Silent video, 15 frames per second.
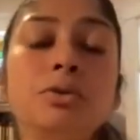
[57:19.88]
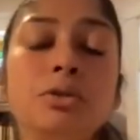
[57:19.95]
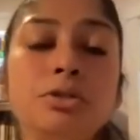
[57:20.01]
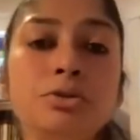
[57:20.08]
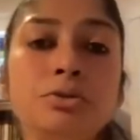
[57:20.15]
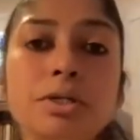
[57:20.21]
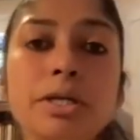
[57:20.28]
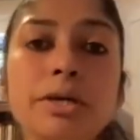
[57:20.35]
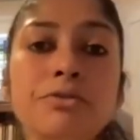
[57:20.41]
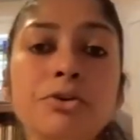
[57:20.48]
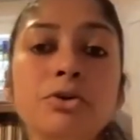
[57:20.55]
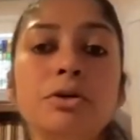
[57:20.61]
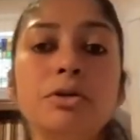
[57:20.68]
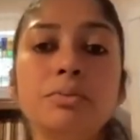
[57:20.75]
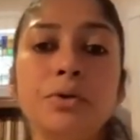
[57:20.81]
So to give
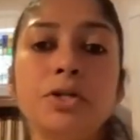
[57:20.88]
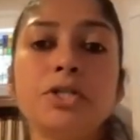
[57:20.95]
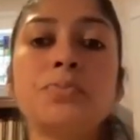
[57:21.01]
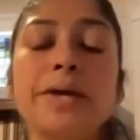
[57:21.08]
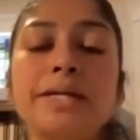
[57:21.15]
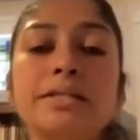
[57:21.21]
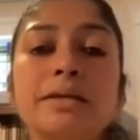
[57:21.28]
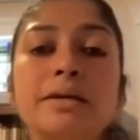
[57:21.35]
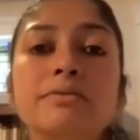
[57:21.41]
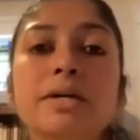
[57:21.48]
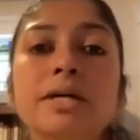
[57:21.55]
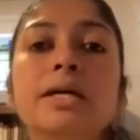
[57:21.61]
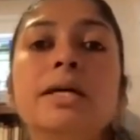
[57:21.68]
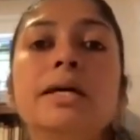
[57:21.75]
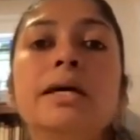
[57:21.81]
you perspective,
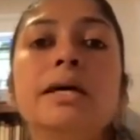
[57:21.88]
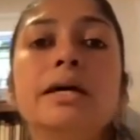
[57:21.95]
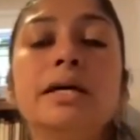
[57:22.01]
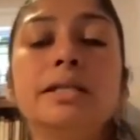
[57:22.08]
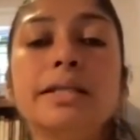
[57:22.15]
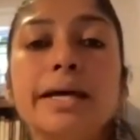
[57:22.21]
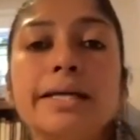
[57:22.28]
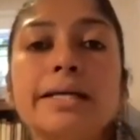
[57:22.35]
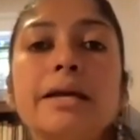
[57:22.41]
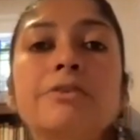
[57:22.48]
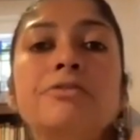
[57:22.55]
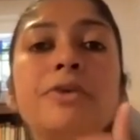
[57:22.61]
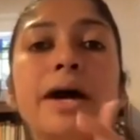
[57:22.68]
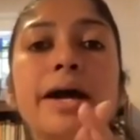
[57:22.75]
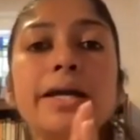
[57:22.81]
like
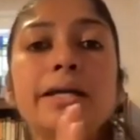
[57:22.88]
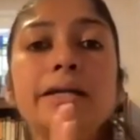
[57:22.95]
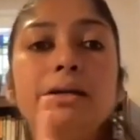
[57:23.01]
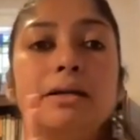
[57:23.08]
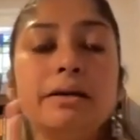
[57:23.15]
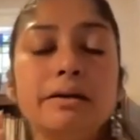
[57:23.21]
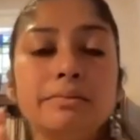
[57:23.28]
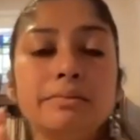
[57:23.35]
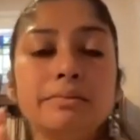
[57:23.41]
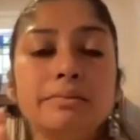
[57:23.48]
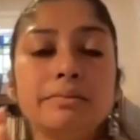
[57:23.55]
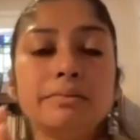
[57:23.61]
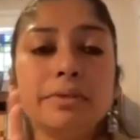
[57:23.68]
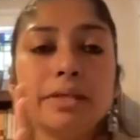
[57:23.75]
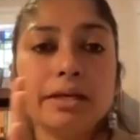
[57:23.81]

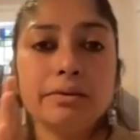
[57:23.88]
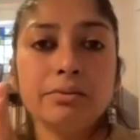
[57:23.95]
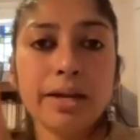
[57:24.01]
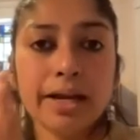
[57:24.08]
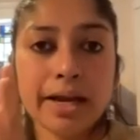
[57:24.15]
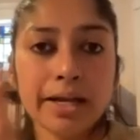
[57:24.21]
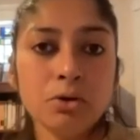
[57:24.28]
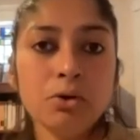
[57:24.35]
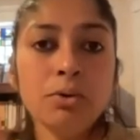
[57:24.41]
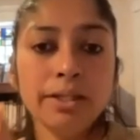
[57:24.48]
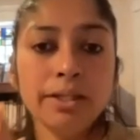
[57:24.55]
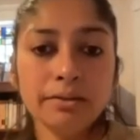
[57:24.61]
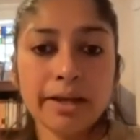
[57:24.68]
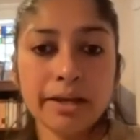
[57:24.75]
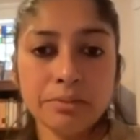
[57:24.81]
when I go
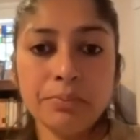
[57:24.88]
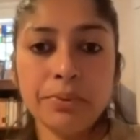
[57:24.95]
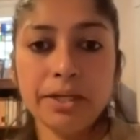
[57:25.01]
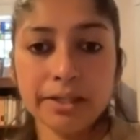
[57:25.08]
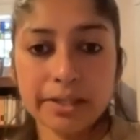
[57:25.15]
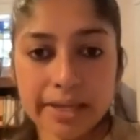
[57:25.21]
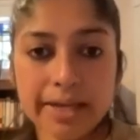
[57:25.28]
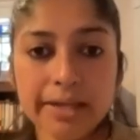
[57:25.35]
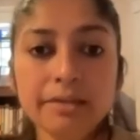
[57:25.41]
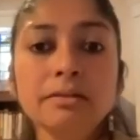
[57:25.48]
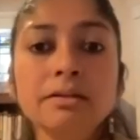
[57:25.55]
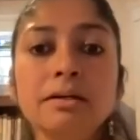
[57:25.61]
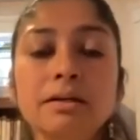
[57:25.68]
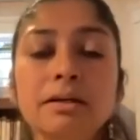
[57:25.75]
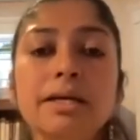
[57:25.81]
in therapy again,
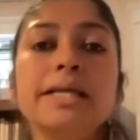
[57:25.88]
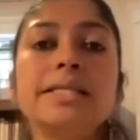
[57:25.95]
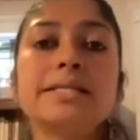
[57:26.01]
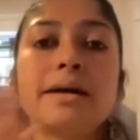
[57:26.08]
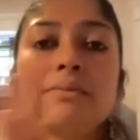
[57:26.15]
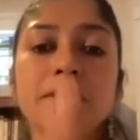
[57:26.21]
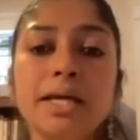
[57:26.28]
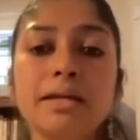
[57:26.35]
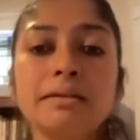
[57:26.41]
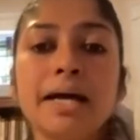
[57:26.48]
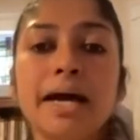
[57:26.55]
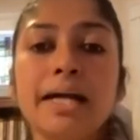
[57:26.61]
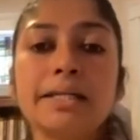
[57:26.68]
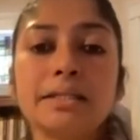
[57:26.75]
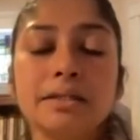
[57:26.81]
it's something
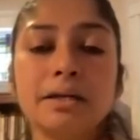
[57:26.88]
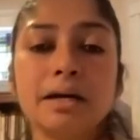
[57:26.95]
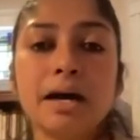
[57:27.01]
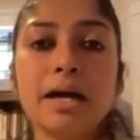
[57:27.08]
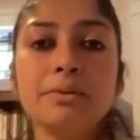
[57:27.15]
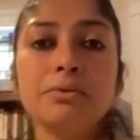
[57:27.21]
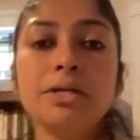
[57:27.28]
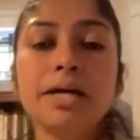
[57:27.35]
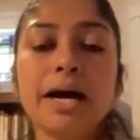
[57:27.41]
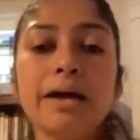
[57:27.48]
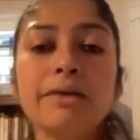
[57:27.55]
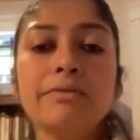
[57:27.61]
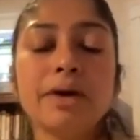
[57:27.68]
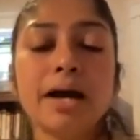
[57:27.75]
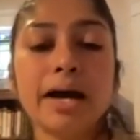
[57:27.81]
that I
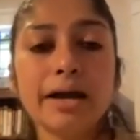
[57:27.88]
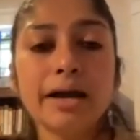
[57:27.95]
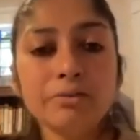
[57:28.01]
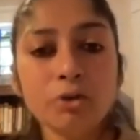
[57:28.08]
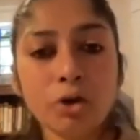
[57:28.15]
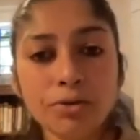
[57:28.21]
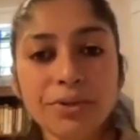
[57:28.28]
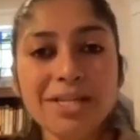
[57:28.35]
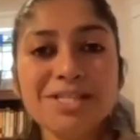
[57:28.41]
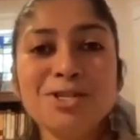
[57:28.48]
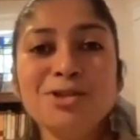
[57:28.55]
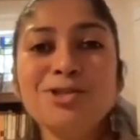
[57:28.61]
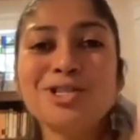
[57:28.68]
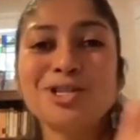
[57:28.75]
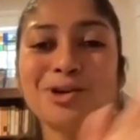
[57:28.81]
have always
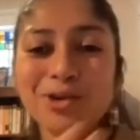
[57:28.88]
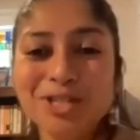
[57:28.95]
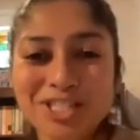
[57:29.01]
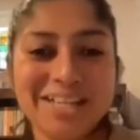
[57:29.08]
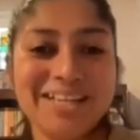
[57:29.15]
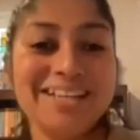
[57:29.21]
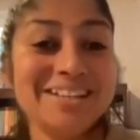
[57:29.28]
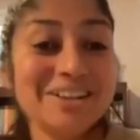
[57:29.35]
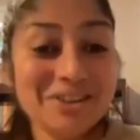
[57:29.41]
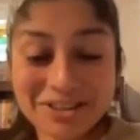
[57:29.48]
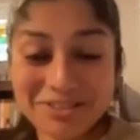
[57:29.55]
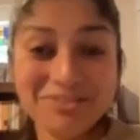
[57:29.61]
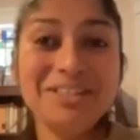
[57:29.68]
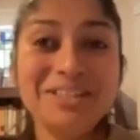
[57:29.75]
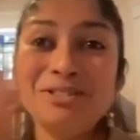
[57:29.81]
used coaching
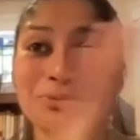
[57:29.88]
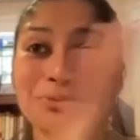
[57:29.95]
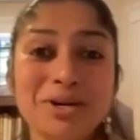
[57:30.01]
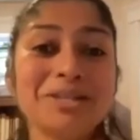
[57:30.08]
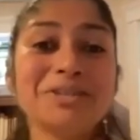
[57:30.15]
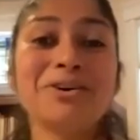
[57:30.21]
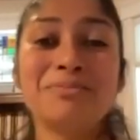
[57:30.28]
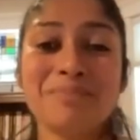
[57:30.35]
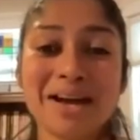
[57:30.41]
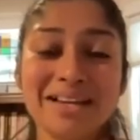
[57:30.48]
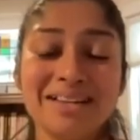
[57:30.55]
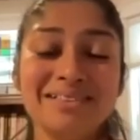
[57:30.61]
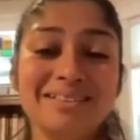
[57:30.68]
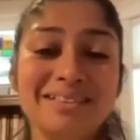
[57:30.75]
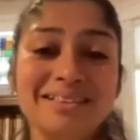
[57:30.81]
even to work on
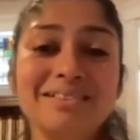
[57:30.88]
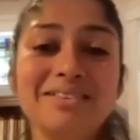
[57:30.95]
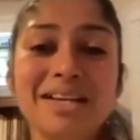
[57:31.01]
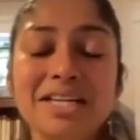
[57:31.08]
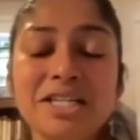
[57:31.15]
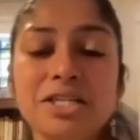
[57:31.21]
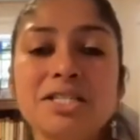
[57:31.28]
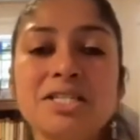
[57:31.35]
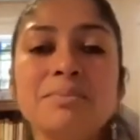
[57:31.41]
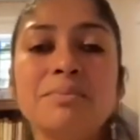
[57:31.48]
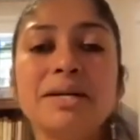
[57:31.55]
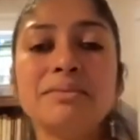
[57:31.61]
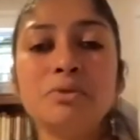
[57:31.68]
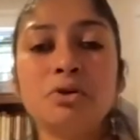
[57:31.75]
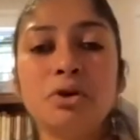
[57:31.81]
my relationship,
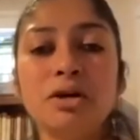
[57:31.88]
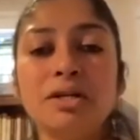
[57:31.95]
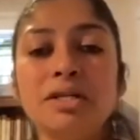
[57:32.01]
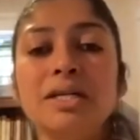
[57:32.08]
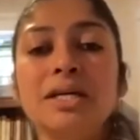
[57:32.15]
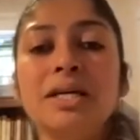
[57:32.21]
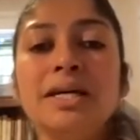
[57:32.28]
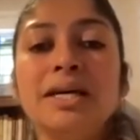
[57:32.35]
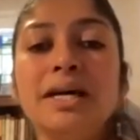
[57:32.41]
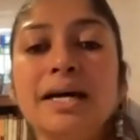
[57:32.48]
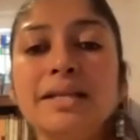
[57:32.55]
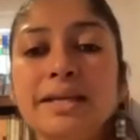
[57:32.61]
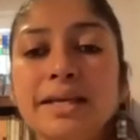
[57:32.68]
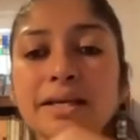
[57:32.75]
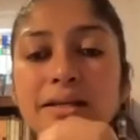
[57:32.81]
but more,
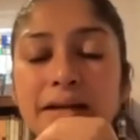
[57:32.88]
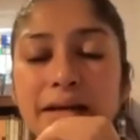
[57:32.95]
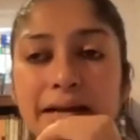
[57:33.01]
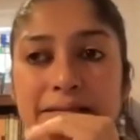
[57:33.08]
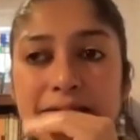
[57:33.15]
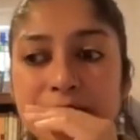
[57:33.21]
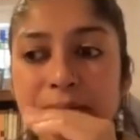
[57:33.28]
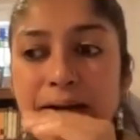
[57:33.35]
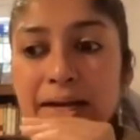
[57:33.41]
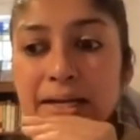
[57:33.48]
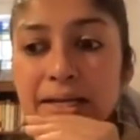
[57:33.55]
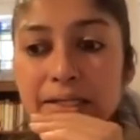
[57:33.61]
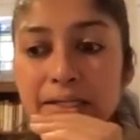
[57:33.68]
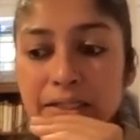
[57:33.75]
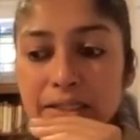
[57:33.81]
I think, as
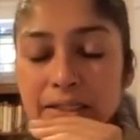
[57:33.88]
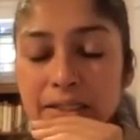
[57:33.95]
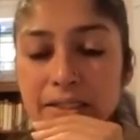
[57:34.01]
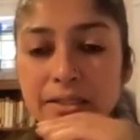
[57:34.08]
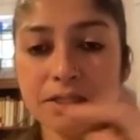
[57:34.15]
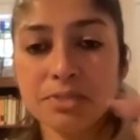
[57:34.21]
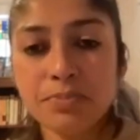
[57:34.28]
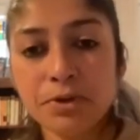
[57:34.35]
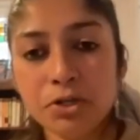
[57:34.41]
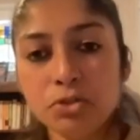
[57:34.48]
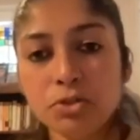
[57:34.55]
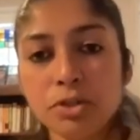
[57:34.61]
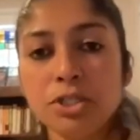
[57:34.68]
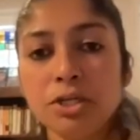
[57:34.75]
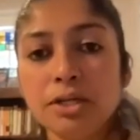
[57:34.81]
the
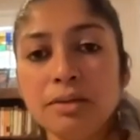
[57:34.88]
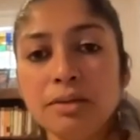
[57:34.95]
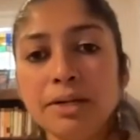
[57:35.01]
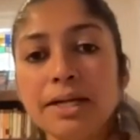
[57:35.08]
spiritual journey.